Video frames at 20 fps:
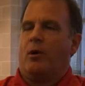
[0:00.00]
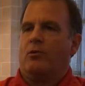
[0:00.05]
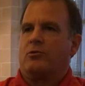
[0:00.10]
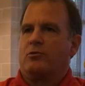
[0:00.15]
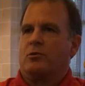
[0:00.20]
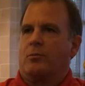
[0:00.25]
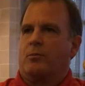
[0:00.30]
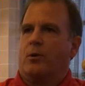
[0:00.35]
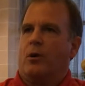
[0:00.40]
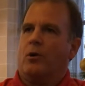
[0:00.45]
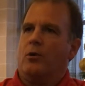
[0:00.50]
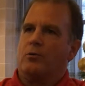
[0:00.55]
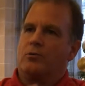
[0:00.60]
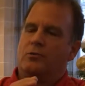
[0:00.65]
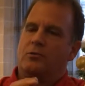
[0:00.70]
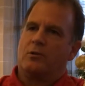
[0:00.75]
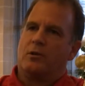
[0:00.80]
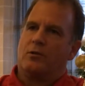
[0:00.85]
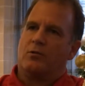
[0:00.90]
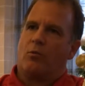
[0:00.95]
post to
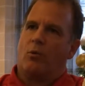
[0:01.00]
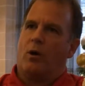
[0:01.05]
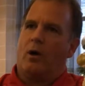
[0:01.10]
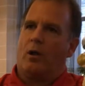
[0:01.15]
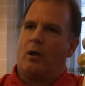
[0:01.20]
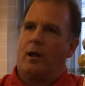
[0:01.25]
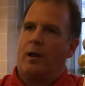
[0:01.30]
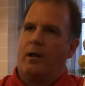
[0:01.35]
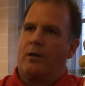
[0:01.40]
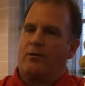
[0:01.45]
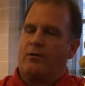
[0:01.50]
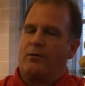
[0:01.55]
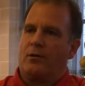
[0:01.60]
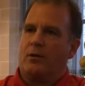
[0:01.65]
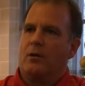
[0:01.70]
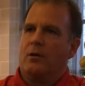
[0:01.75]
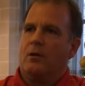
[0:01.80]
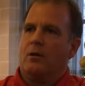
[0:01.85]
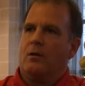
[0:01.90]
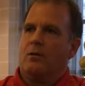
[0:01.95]
post, as well as
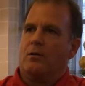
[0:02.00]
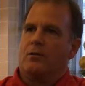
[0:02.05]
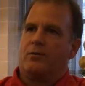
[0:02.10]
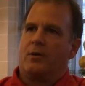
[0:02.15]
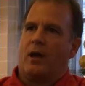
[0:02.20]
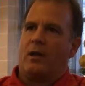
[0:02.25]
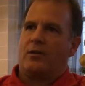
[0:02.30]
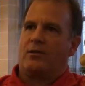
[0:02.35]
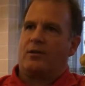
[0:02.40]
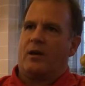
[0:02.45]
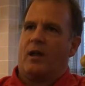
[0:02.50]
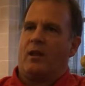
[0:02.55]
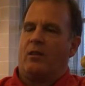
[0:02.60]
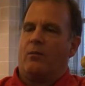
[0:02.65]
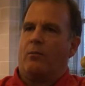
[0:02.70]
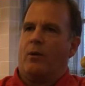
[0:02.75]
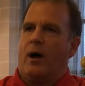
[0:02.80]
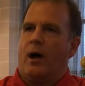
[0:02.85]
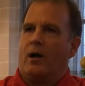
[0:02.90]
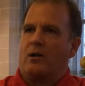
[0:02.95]
side to side of
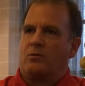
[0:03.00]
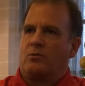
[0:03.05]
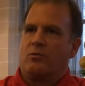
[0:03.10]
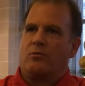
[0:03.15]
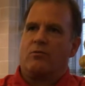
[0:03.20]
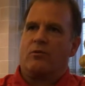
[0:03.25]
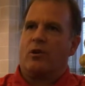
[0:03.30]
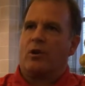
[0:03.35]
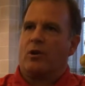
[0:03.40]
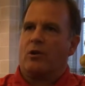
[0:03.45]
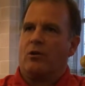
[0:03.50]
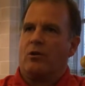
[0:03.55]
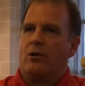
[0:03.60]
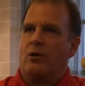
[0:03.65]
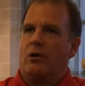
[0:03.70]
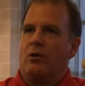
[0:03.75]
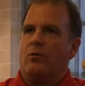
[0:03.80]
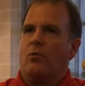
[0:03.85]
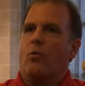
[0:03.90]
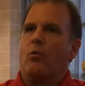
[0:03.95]
the box was very
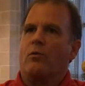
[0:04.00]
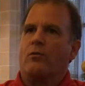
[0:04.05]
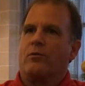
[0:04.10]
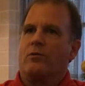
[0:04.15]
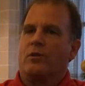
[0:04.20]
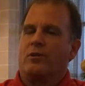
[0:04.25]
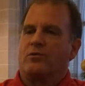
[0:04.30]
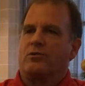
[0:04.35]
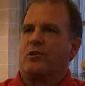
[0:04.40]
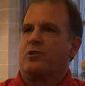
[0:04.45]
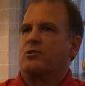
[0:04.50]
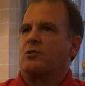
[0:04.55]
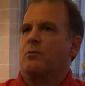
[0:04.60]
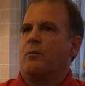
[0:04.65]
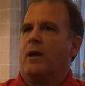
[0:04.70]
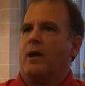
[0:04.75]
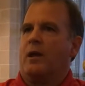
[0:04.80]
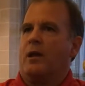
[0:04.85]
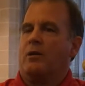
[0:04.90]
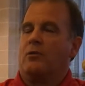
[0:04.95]
good. Decision
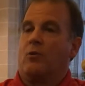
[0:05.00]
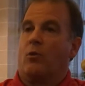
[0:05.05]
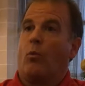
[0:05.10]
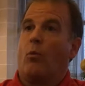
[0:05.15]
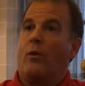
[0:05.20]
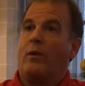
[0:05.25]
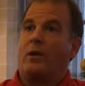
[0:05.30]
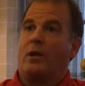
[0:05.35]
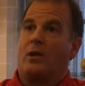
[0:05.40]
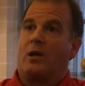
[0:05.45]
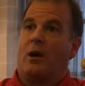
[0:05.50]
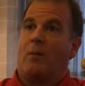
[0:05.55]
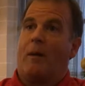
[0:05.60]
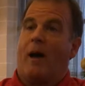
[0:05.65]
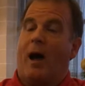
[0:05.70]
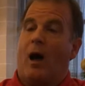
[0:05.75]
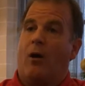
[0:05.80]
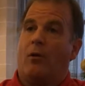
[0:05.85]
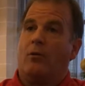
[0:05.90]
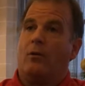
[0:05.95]
making on when to come
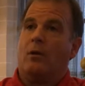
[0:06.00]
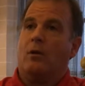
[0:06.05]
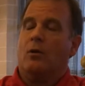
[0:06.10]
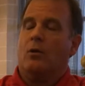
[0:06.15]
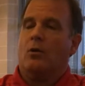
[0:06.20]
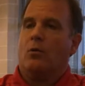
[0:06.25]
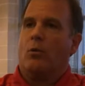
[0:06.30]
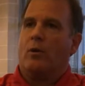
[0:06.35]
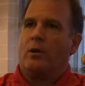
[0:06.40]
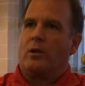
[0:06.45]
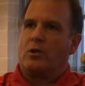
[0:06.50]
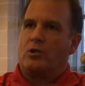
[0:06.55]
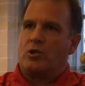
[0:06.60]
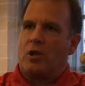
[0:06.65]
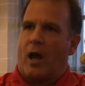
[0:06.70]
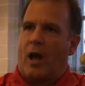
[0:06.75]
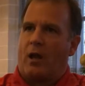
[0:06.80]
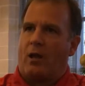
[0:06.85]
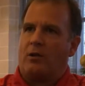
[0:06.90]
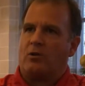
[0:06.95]
out, when to
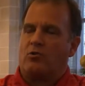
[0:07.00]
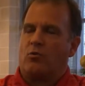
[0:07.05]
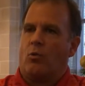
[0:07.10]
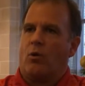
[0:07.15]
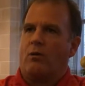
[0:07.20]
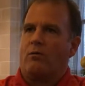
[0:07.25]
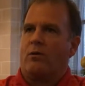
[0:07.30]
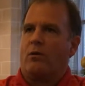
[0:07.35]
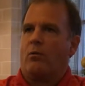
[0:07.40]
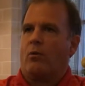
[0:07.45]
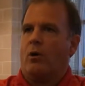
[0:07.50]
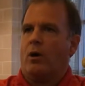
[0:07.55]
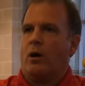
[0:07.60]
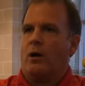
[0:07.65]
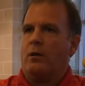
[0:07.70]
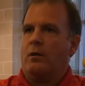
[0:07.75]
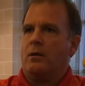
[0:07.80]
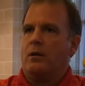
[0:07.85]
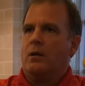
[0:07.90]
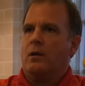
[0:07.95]
challenge
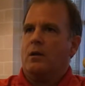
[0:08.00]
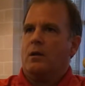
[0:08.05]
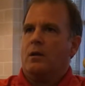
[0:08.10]
1v1,